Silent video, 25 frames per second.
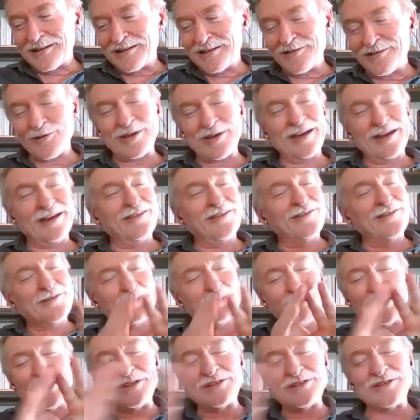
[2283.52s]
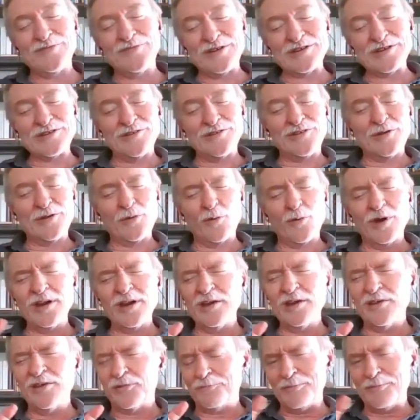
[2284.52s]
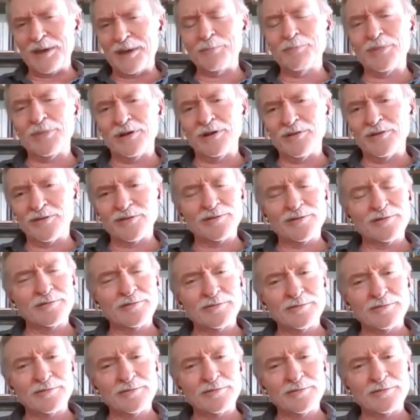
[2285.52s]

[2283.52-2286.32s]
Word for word: okay, there's a bunch of issues here. One is members.